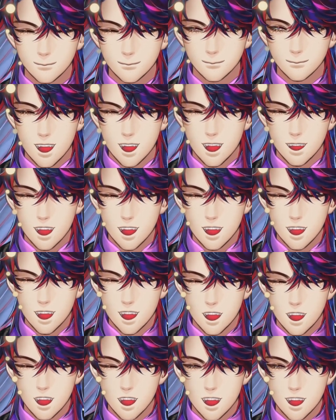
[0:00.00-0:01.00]
usually have to
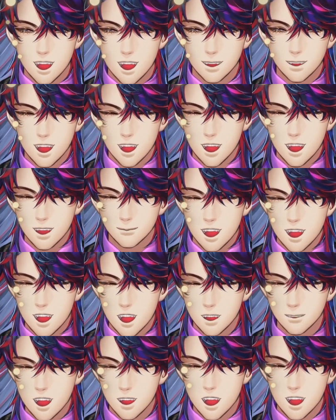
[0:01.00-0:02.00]
take a shower at school
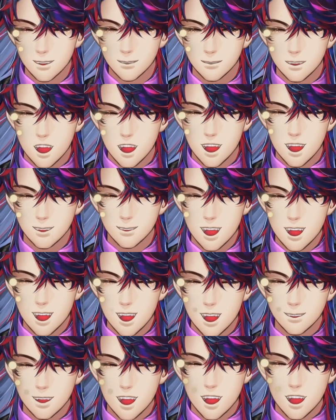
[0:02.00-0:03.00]
afterwards and keep a change charge
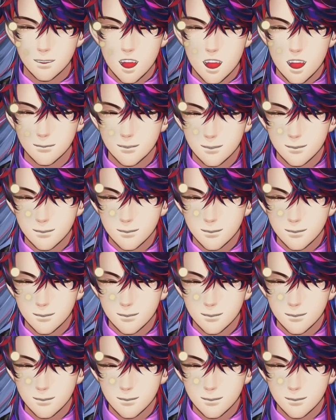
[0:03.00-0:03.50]
of clothes there.